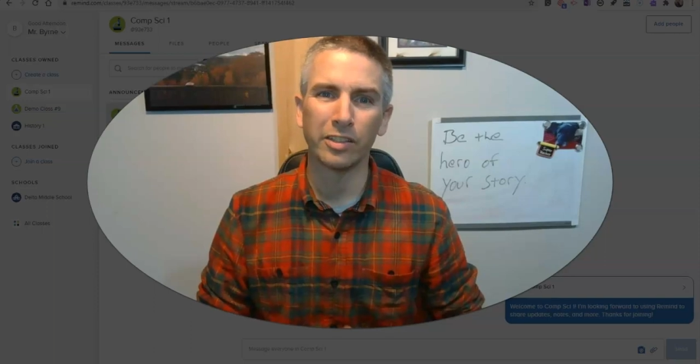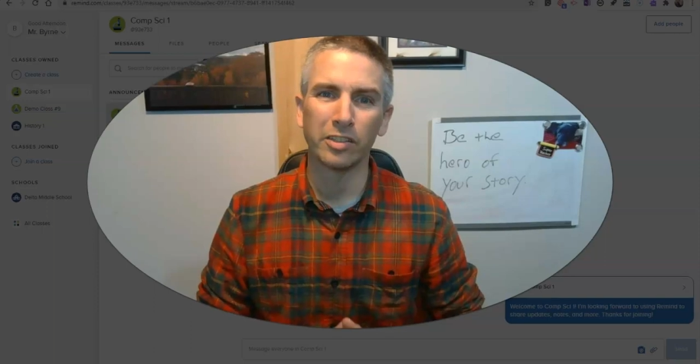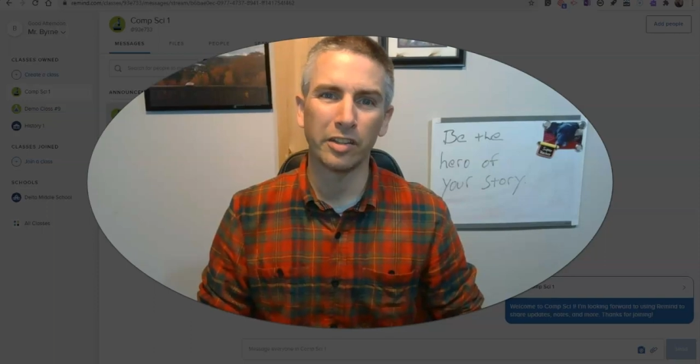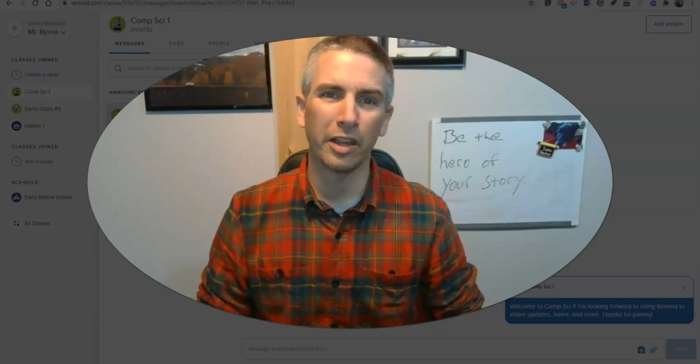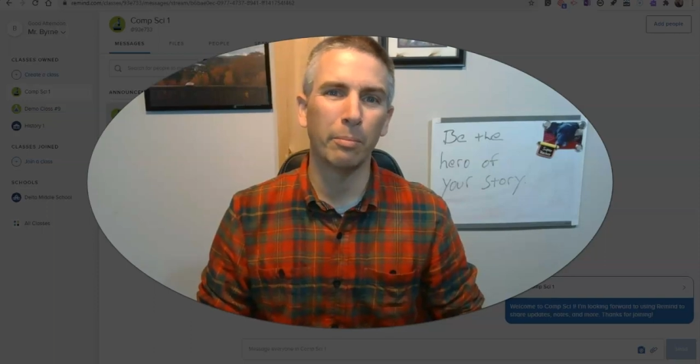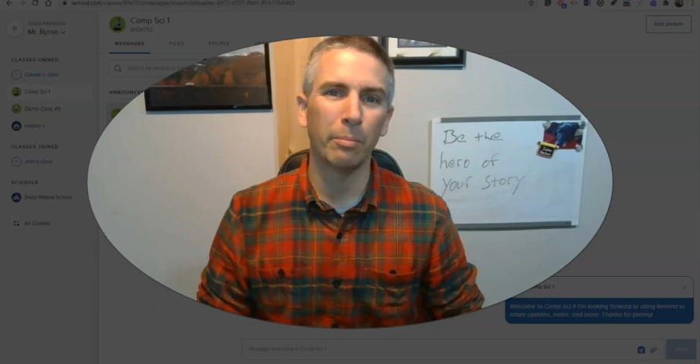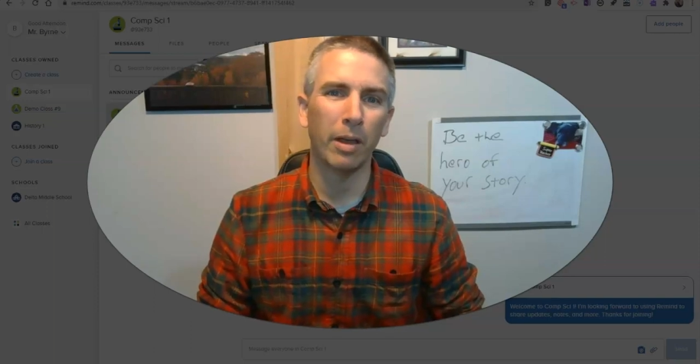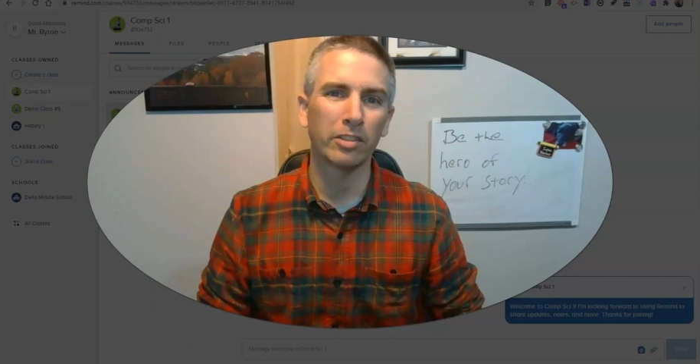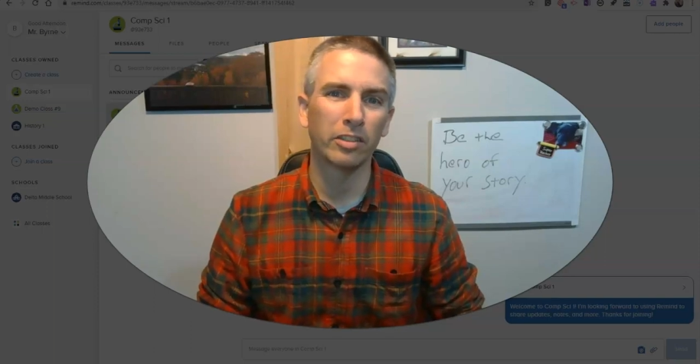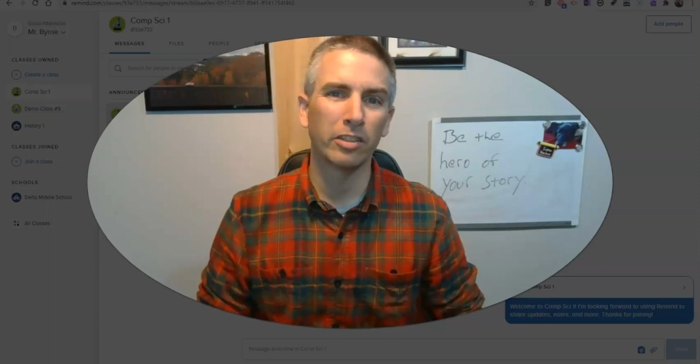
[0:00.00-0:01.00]
the same
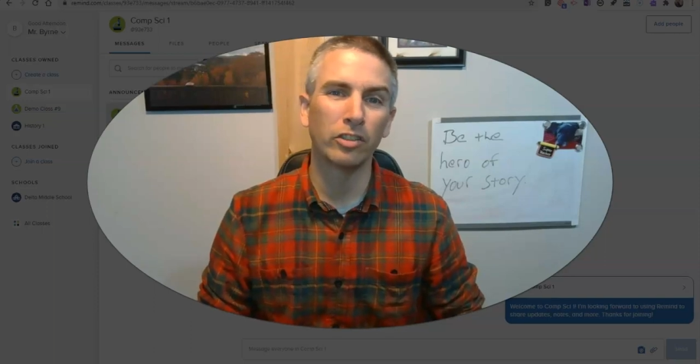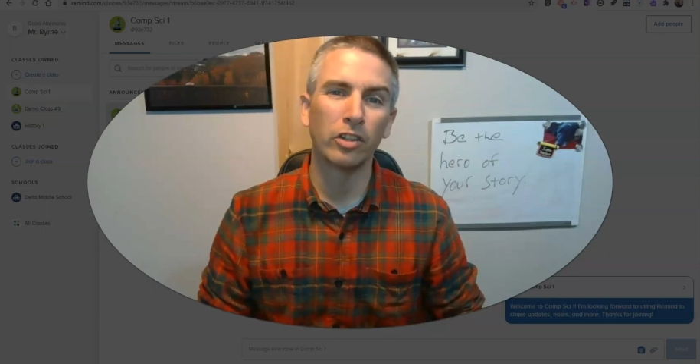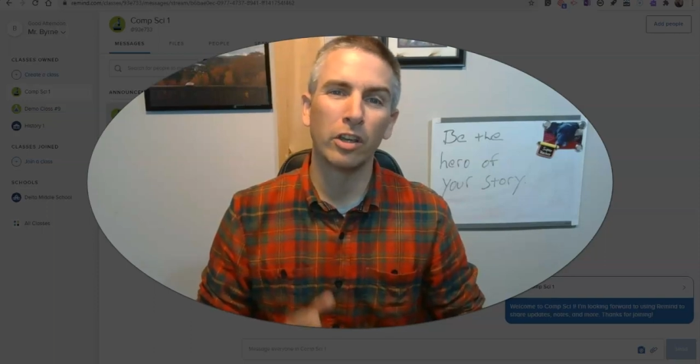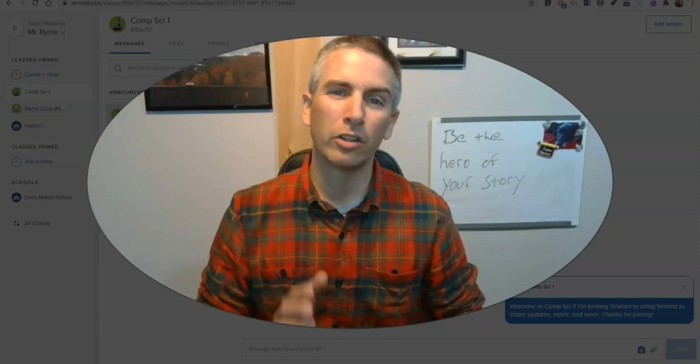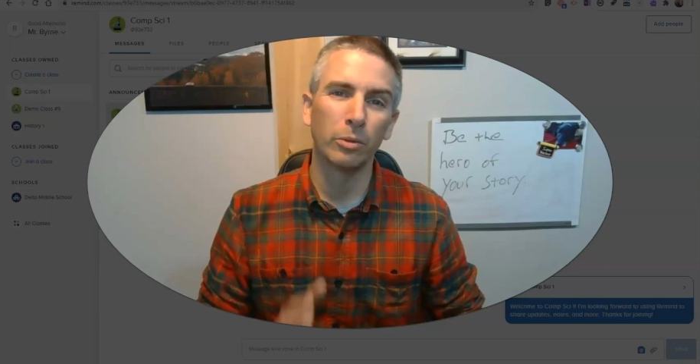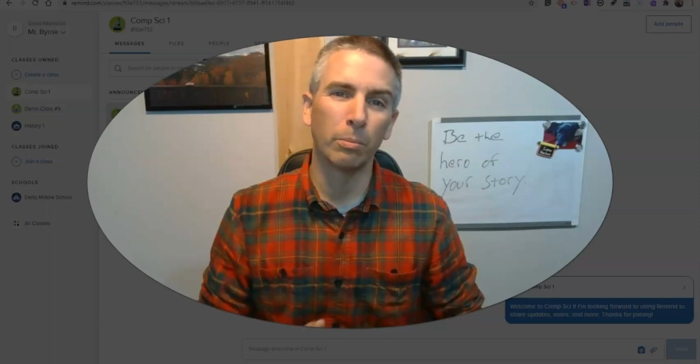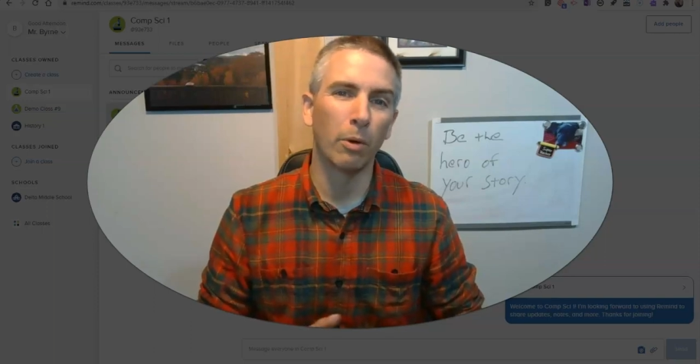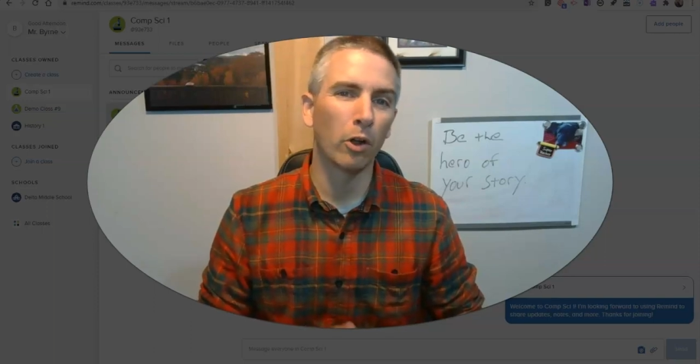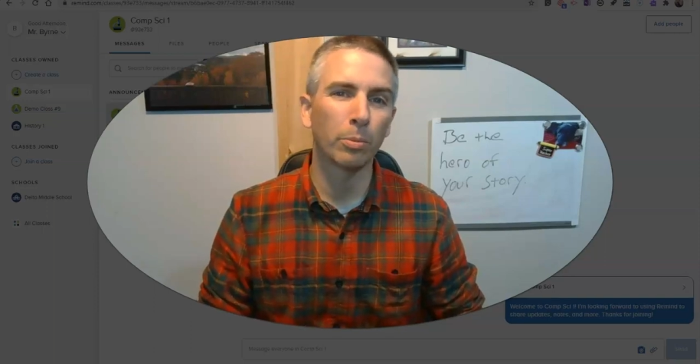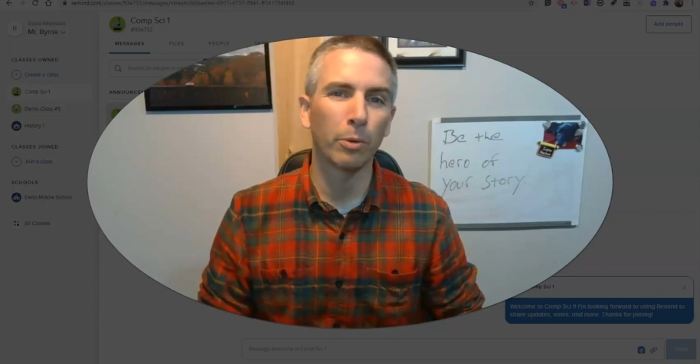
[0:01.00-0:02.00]
message to
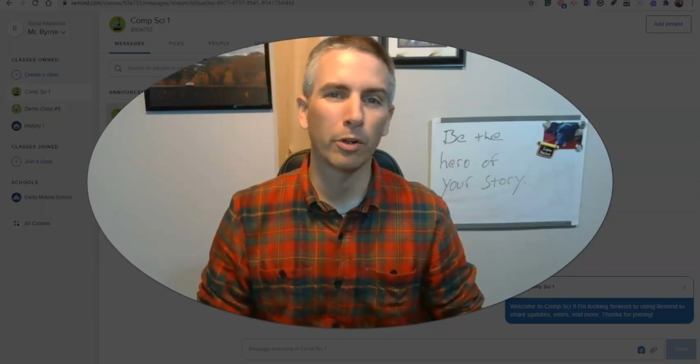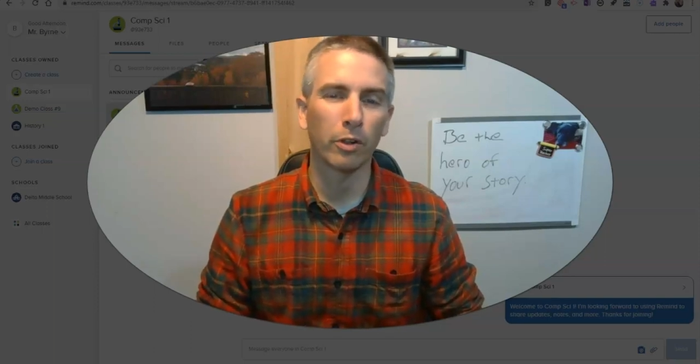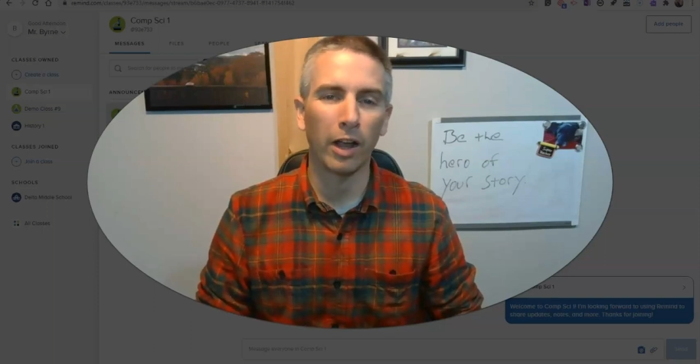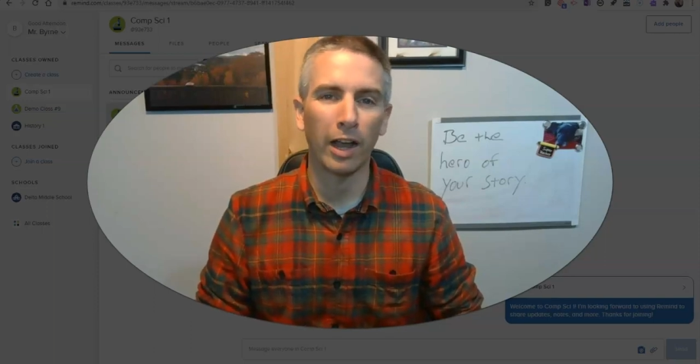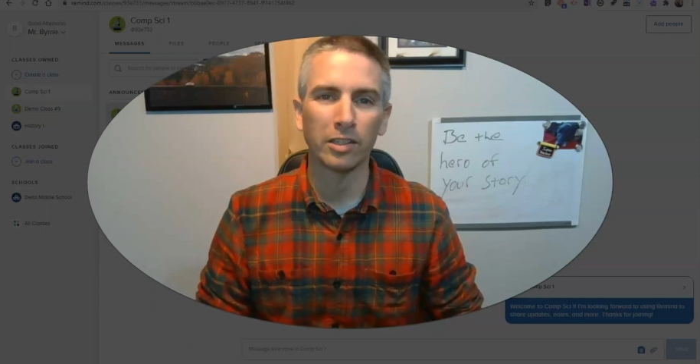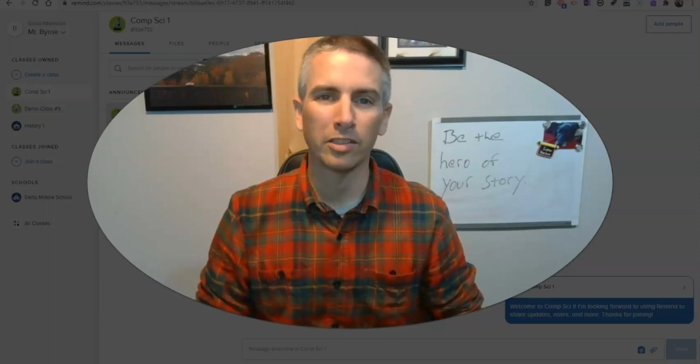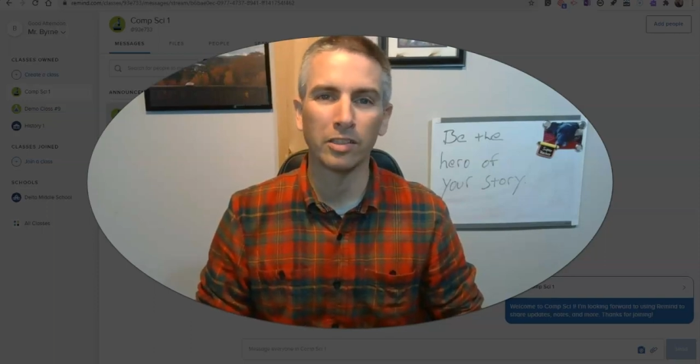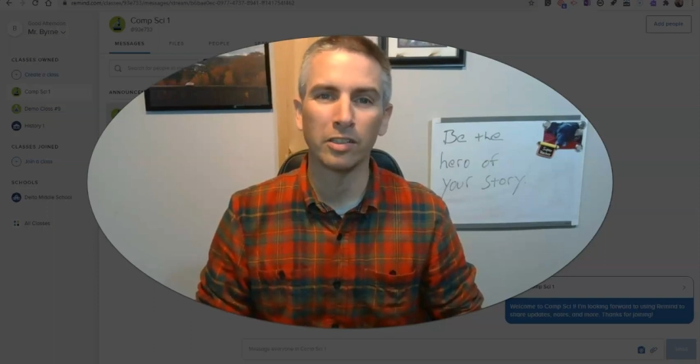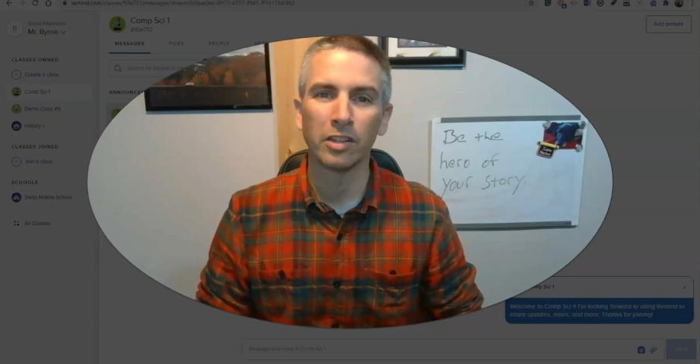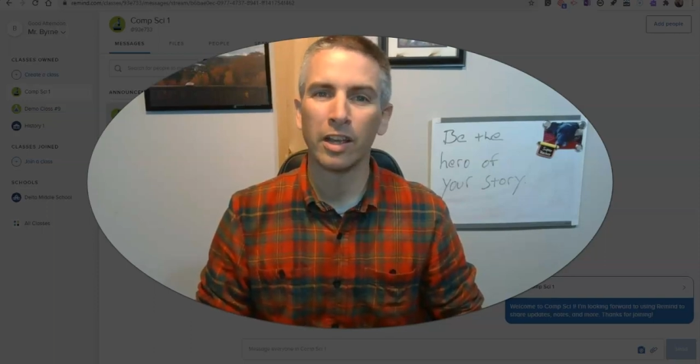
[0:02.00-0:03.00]
multiple
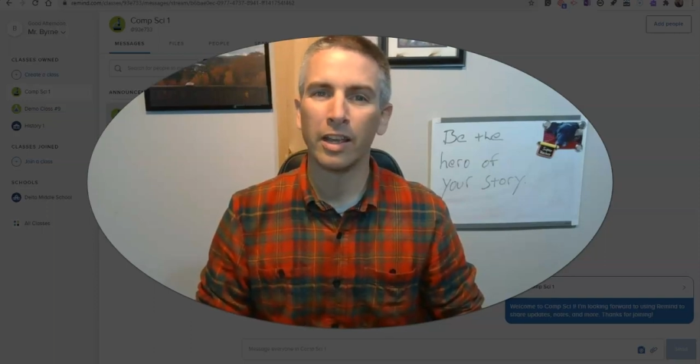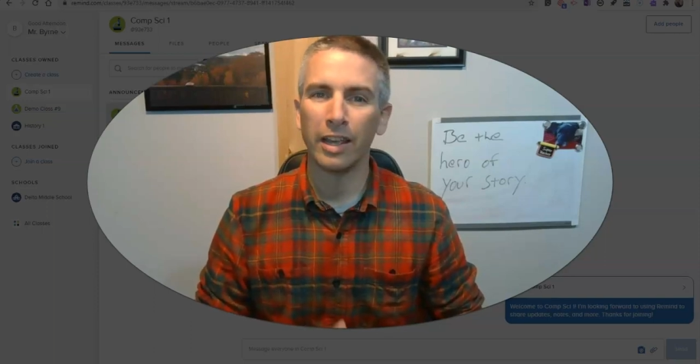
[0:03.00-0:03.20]
classes